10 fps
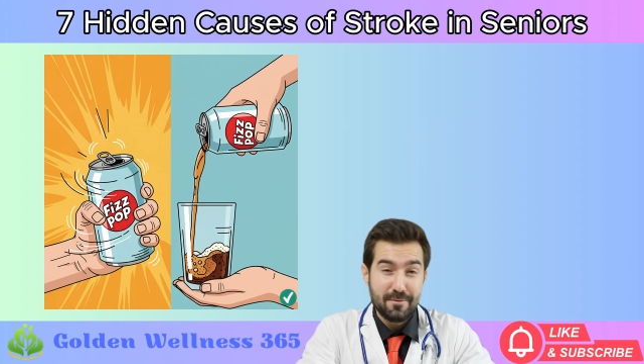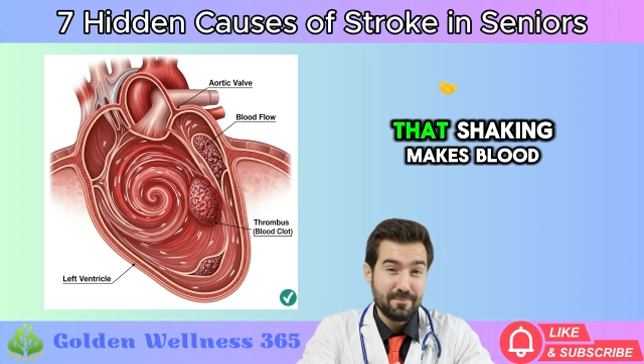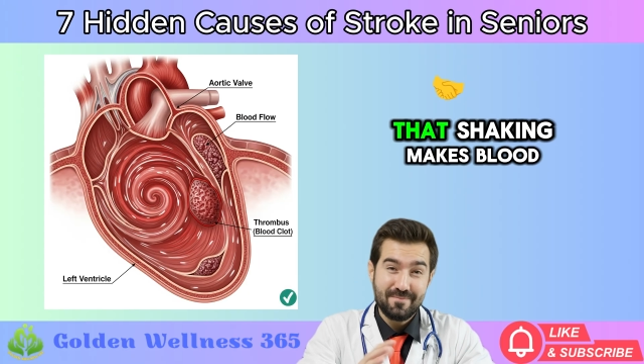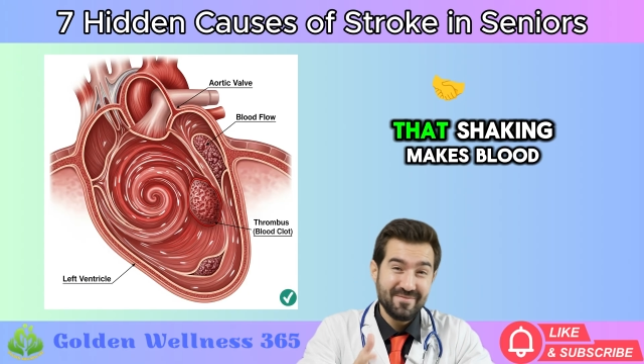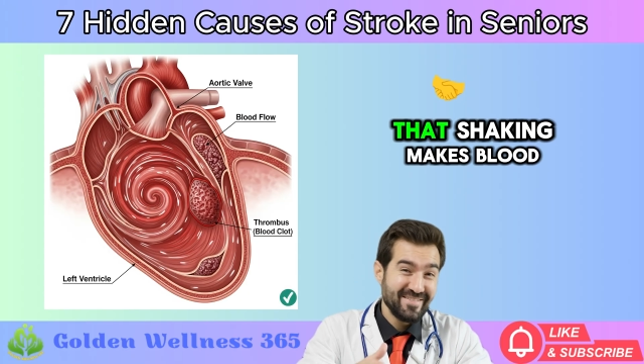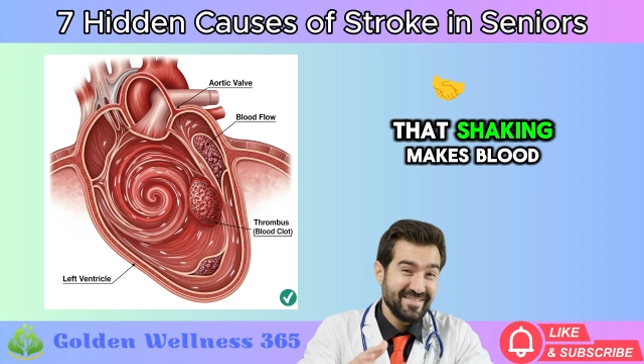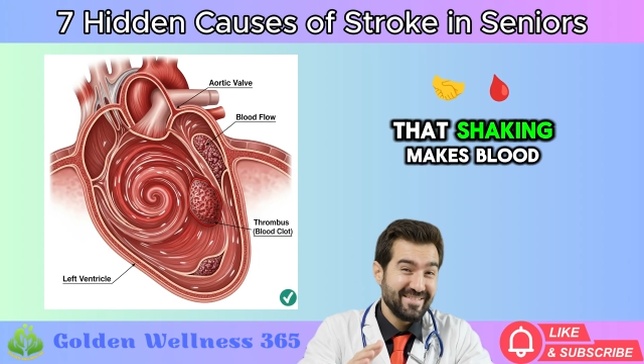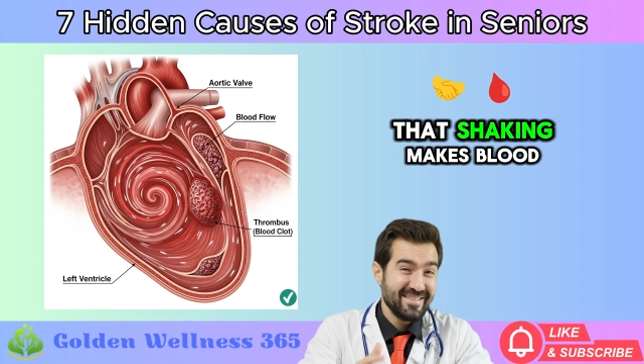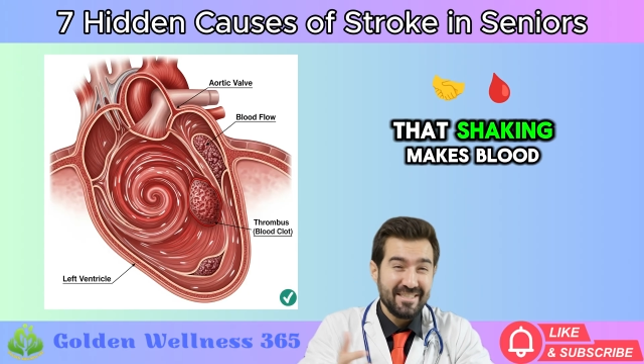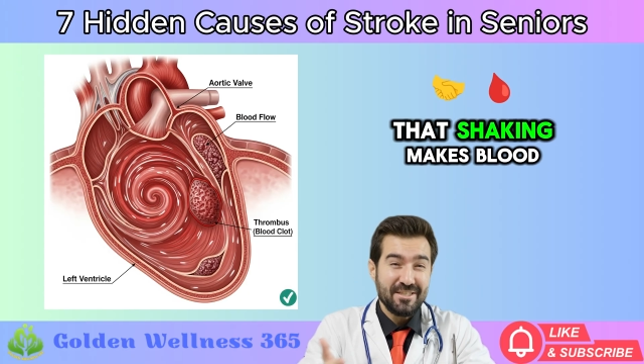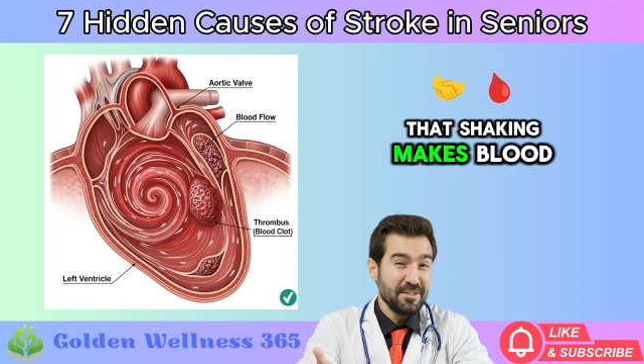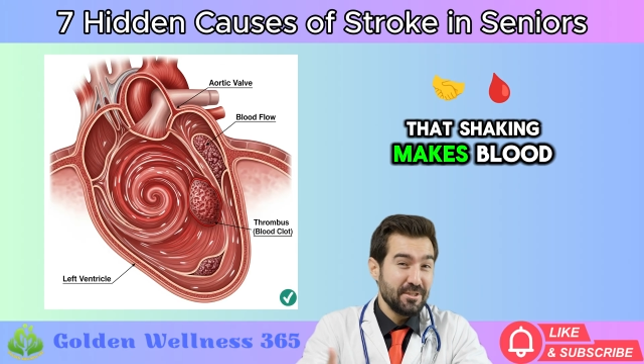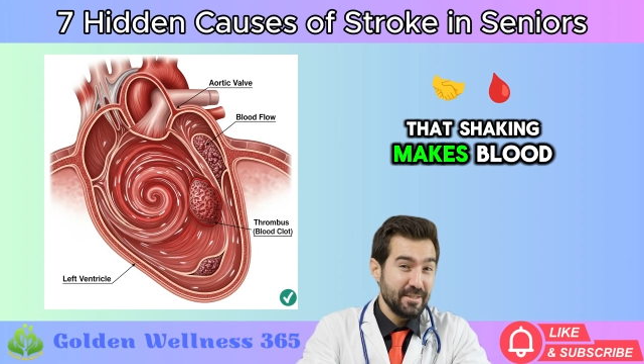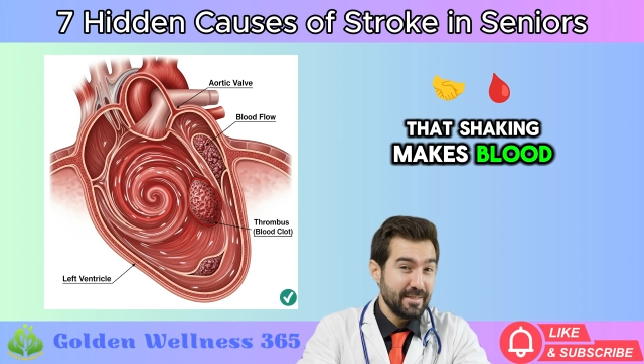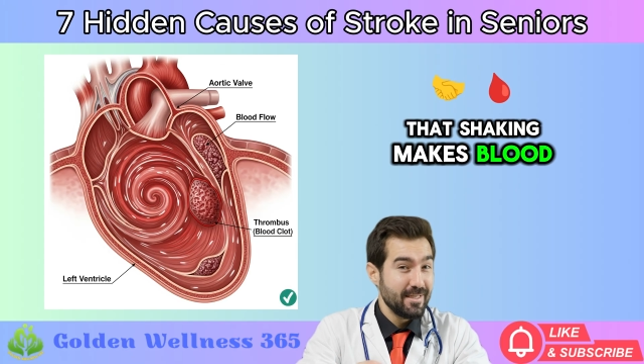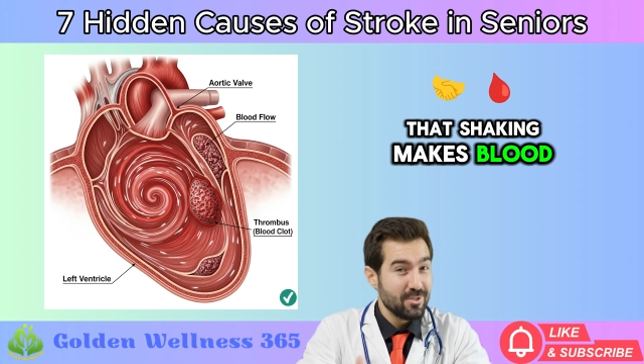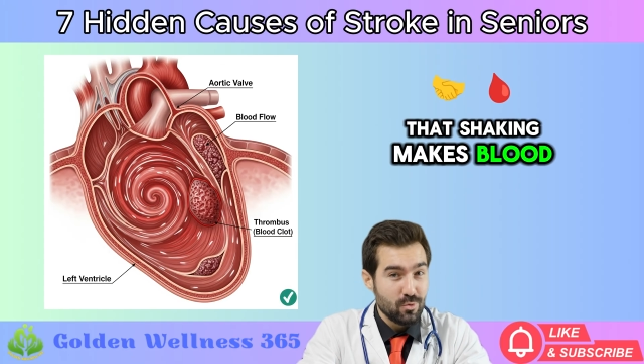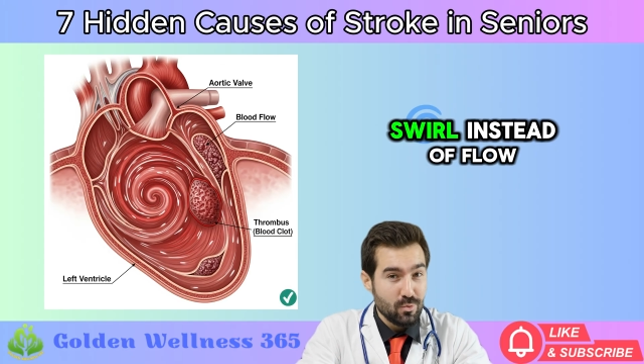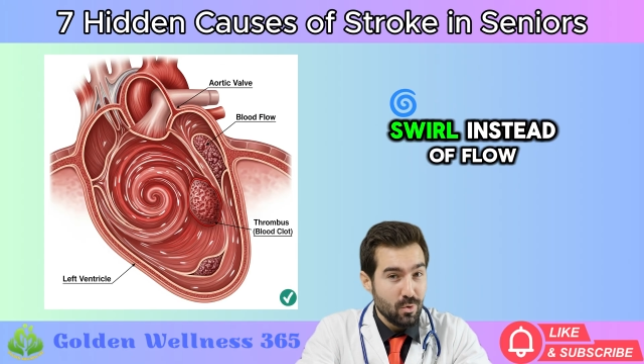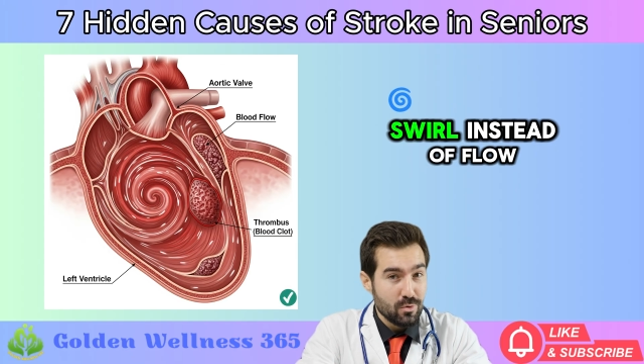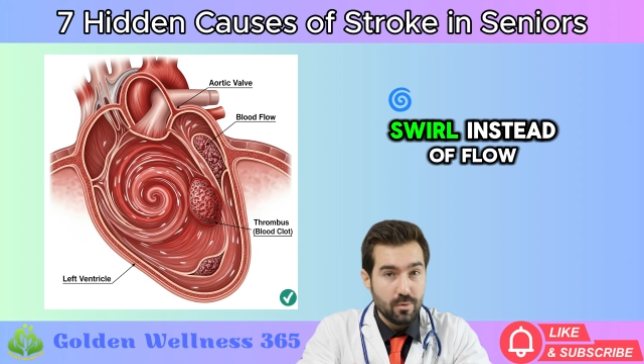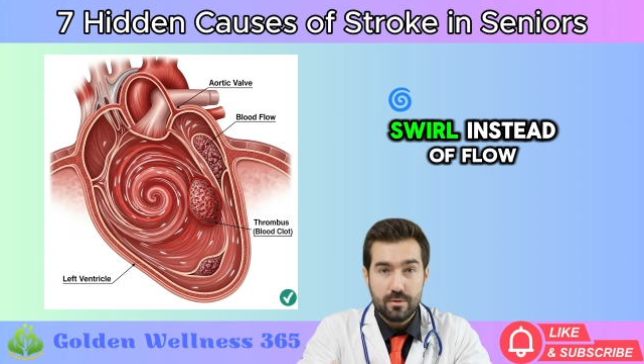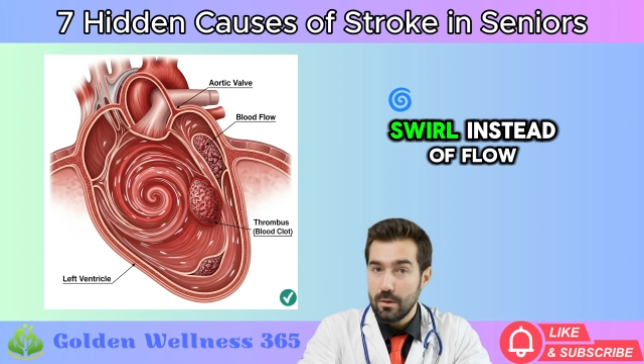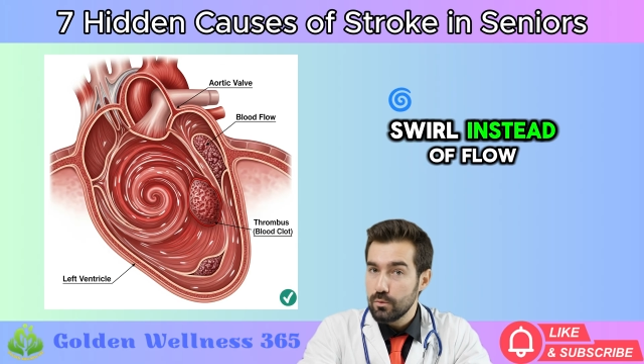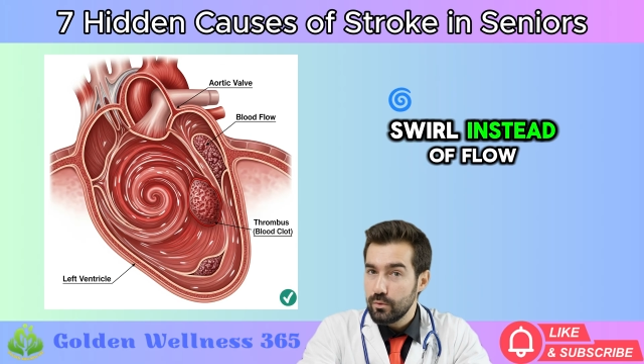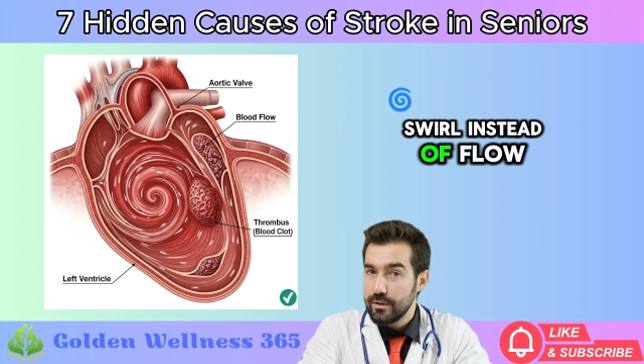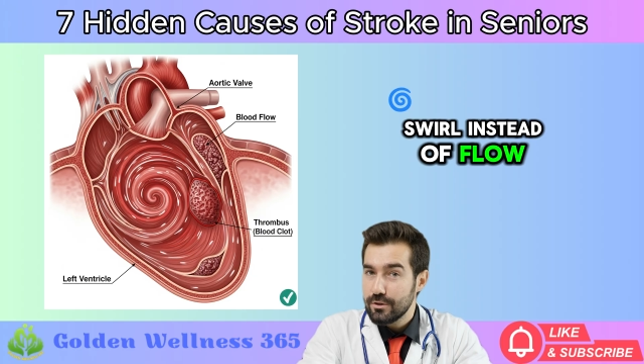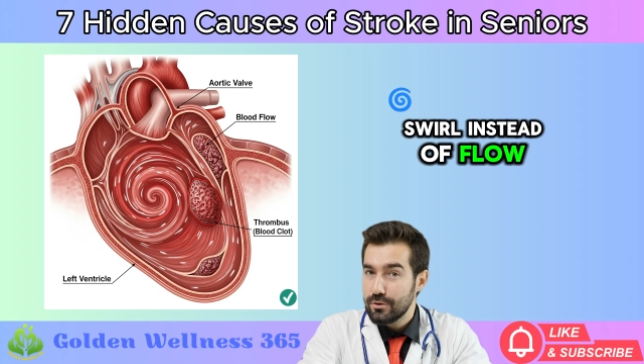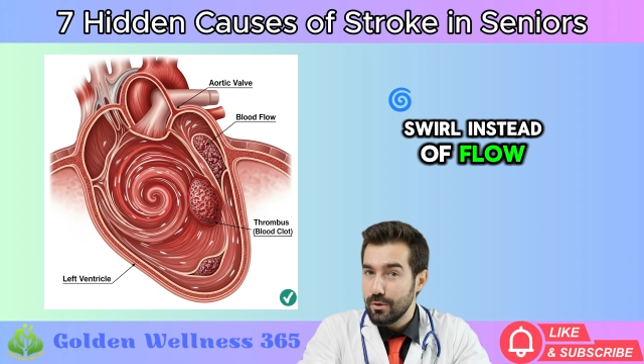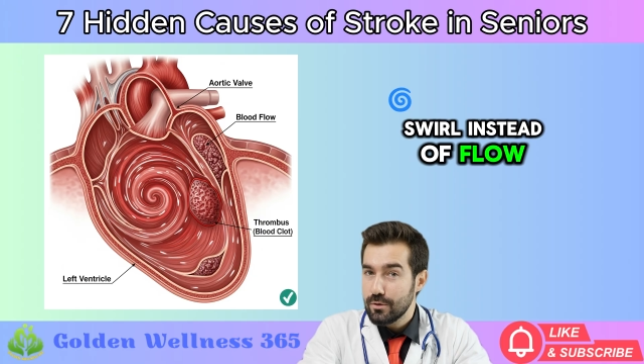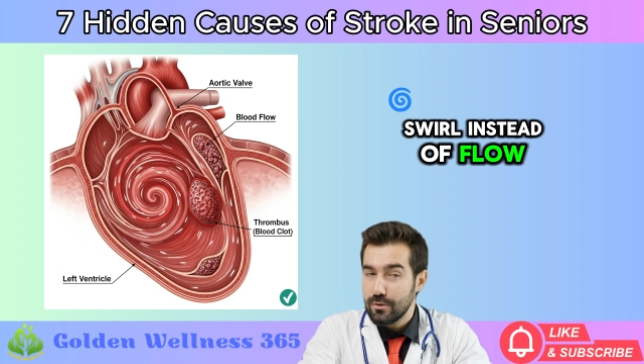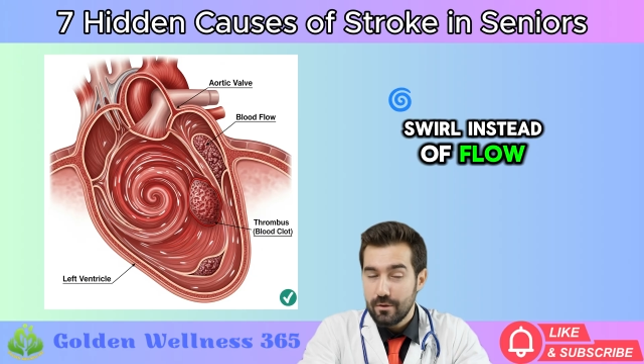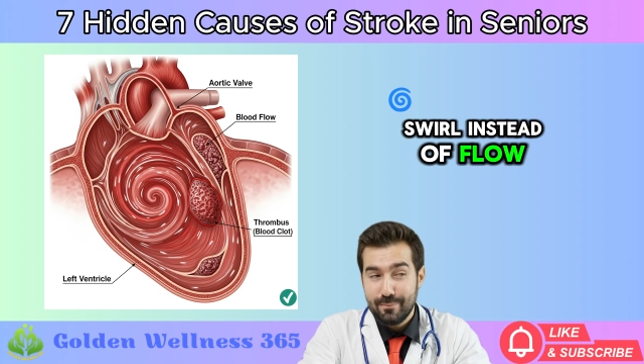That shaking makes blood swirl instead of flow.